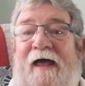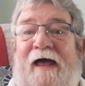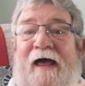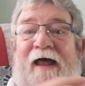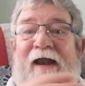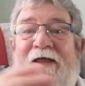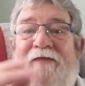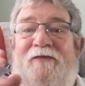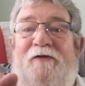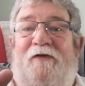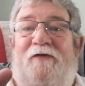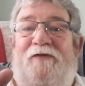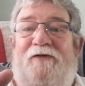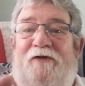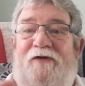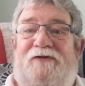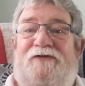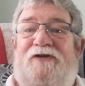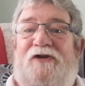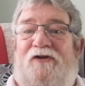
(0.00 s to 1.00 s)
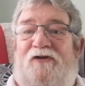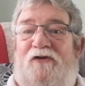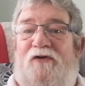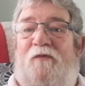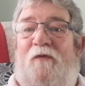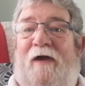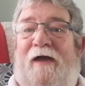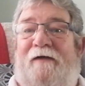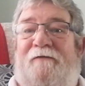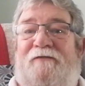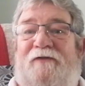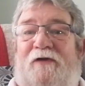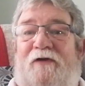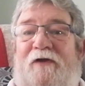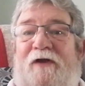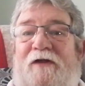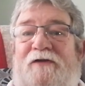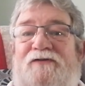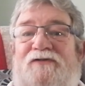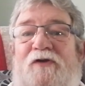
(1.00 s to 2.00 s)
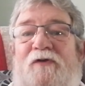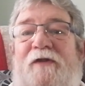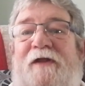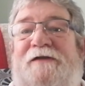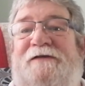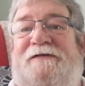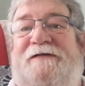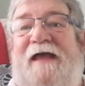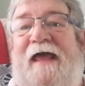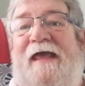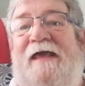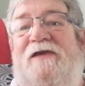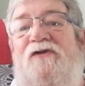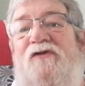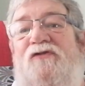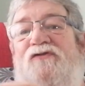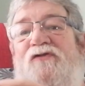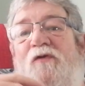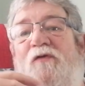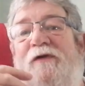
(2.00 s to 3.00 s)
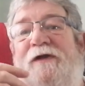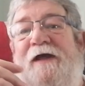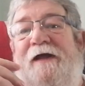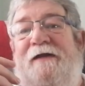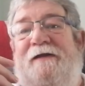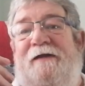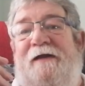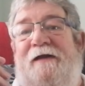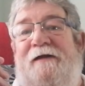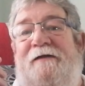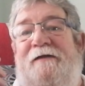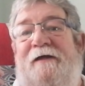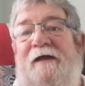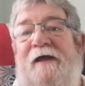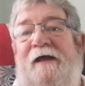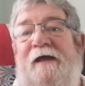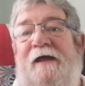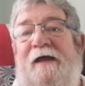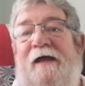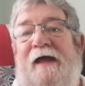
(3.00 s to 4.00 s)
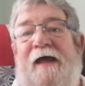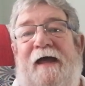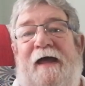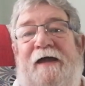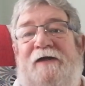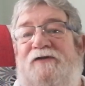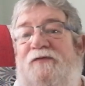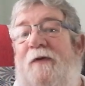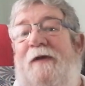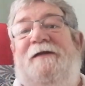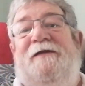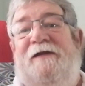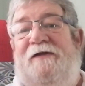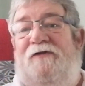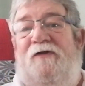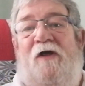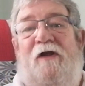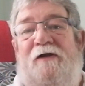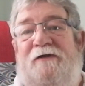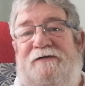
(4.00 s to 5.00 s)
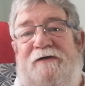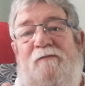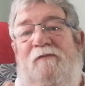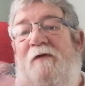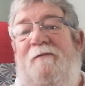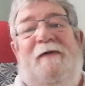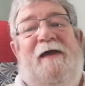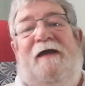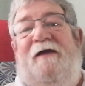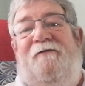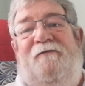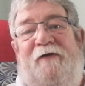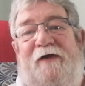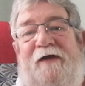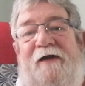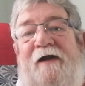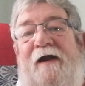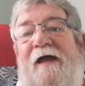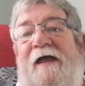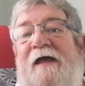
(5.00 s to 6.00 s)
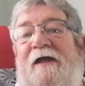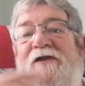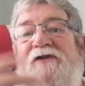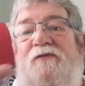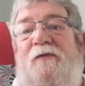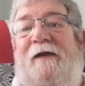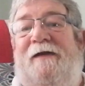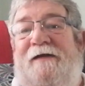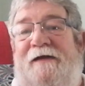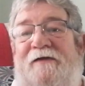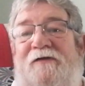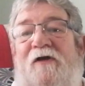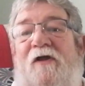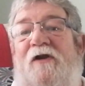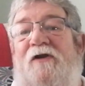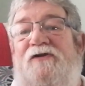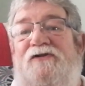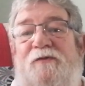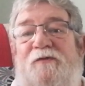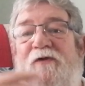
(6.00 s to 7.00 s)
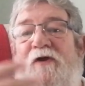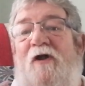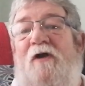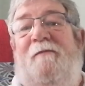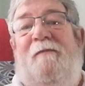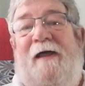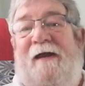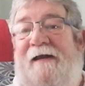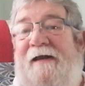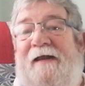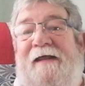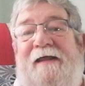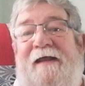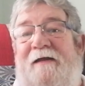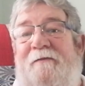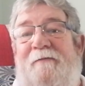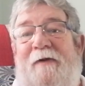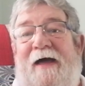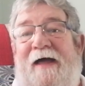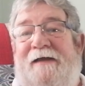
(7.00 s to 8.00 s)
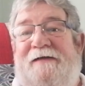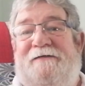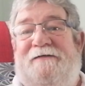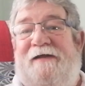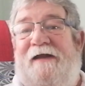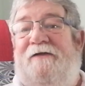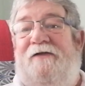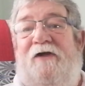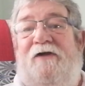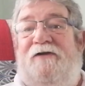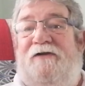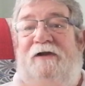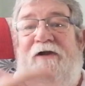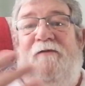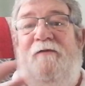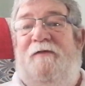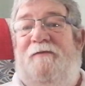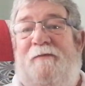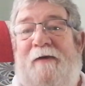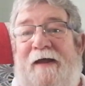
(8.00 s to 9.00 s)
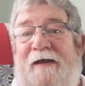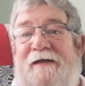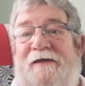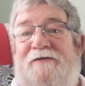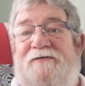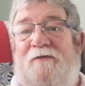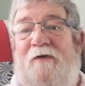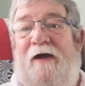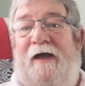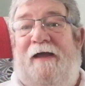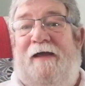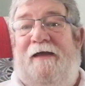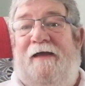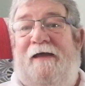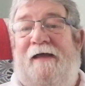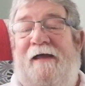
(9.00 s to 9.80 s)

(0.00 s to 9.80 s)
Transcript: And I thought, there's a good way of doing it. So that, say you donated $20, and we'll make a figure, $20, you would automatically get a badge sent out to you with Paddy swag.